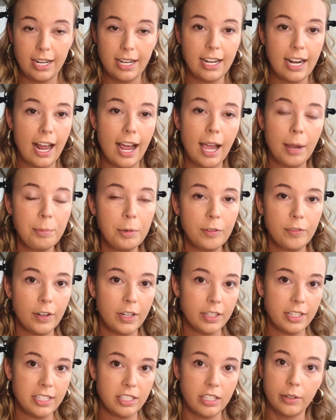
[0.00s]
And I prefer
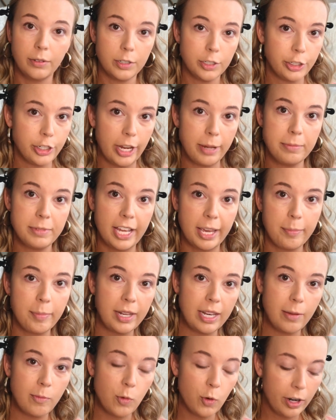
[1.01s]
this over Shape Tape
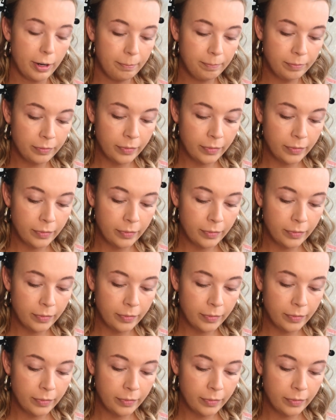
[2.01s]
anymore.